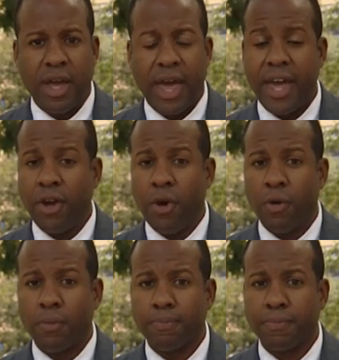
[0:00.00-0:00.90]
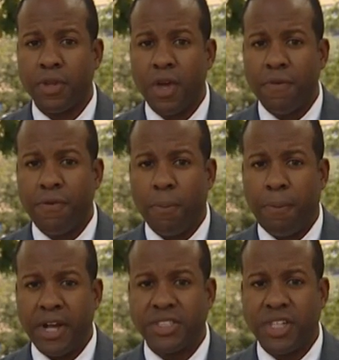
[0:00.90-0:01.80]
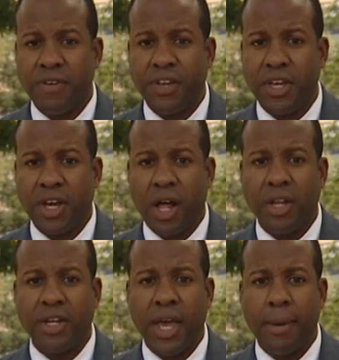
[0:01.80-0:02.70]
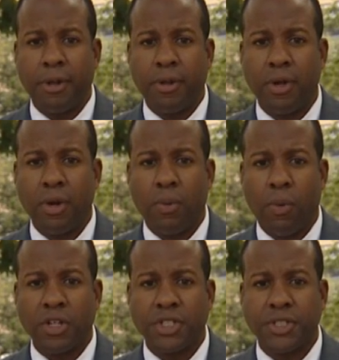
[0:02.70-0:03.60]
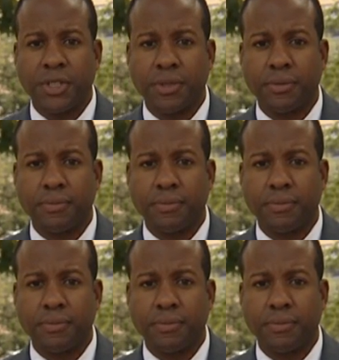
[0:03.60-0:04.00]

at home. For Press TV, Colin Campbell, Washington.